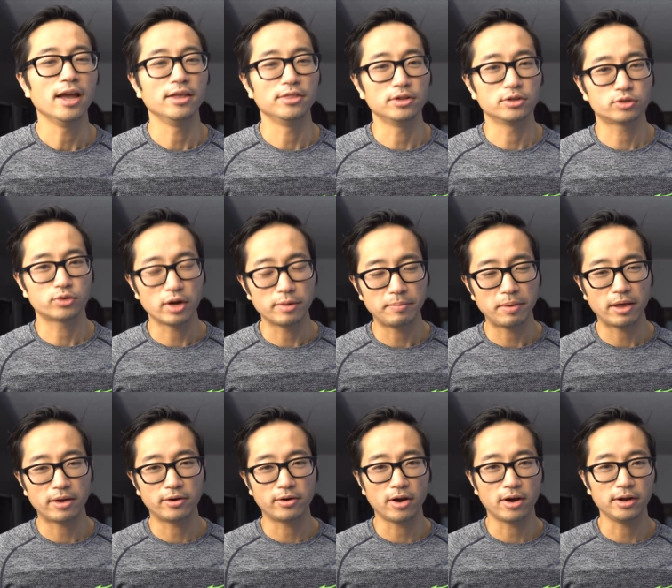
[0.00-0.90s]
and the tread
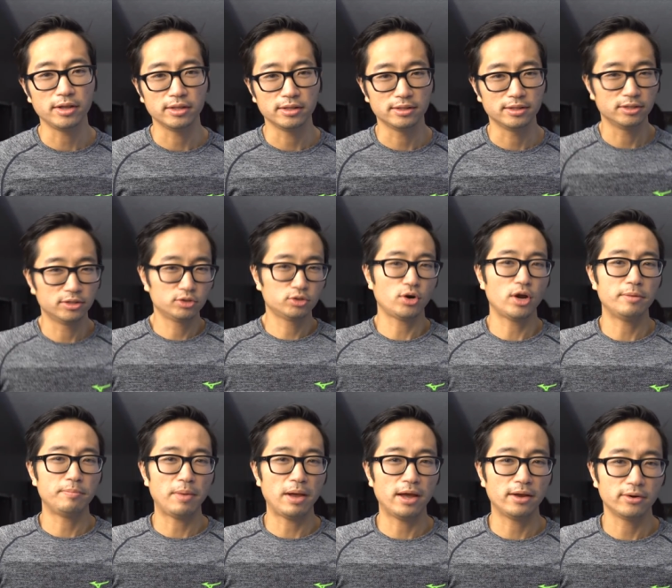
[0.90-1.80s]
pattern on it, the
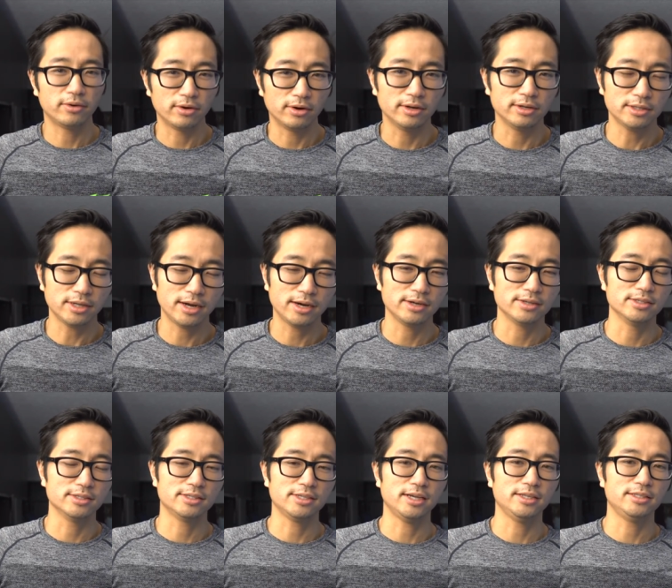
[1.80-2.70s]
tread pattern on a tire
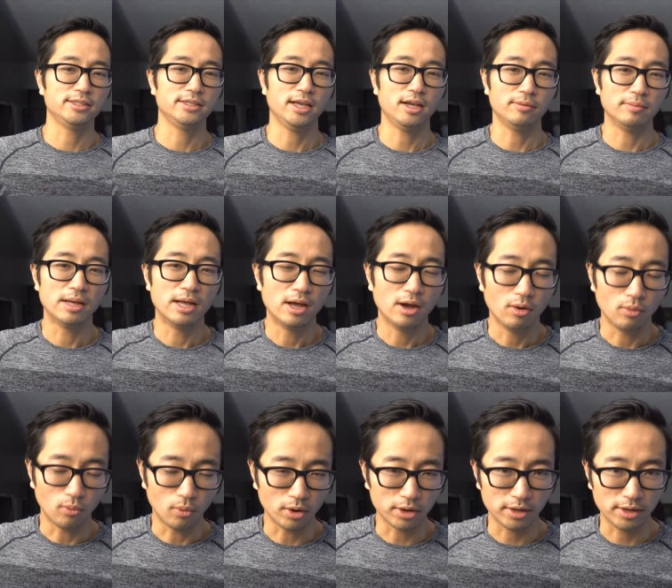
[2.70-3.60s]
is designed to help
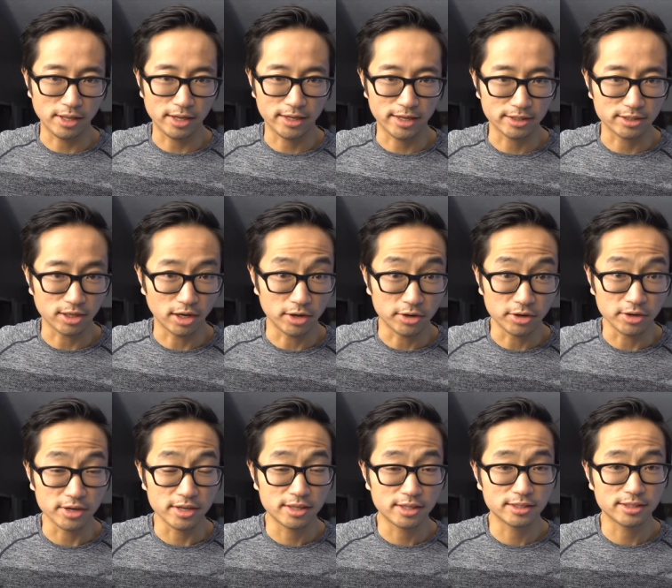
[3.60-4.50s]
water that gets
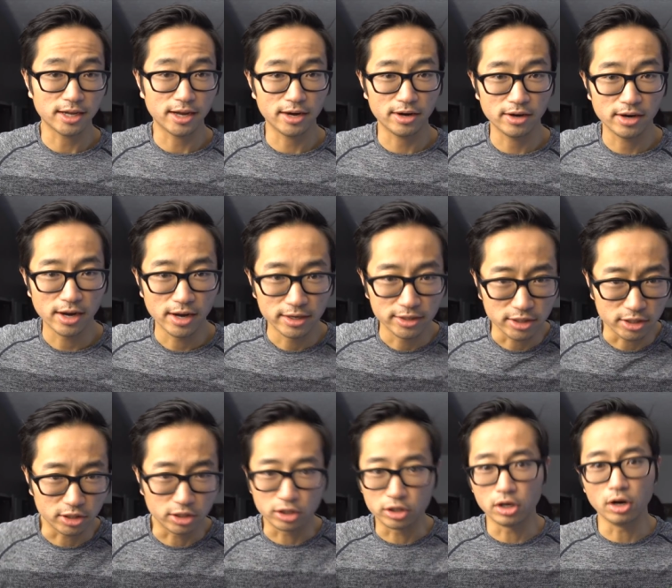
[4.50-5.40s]
underneath the tire
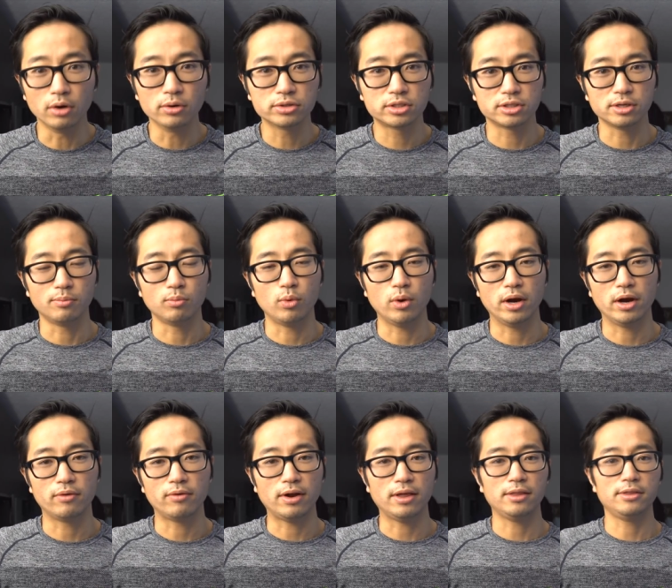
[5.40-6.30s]
to go
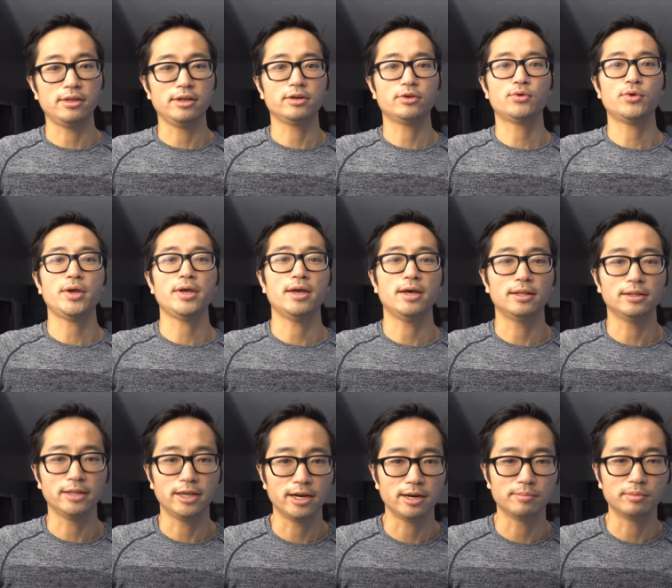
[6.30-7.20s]
somewhere rather than create a
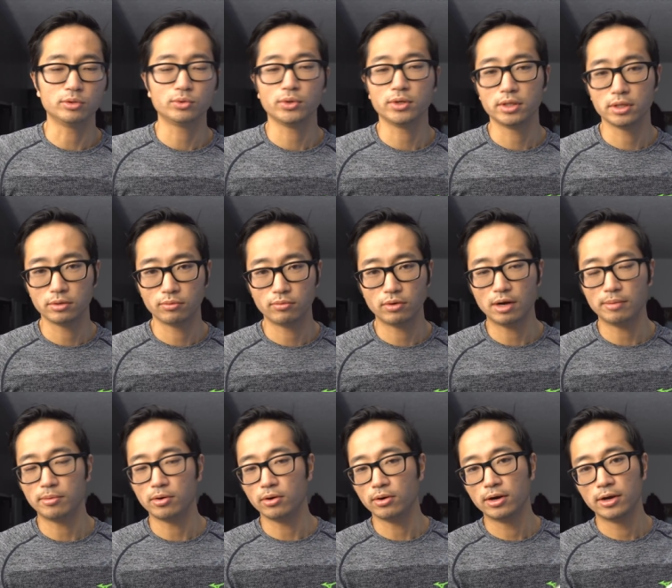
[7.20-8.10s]
layer between the
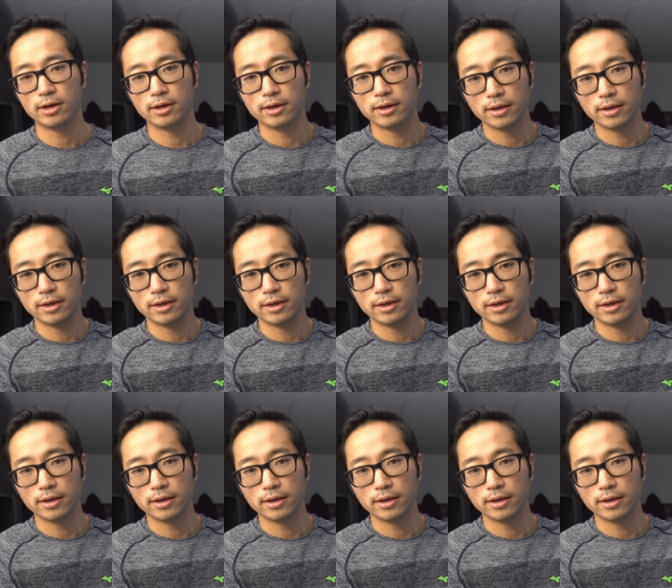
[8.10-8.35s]
rubber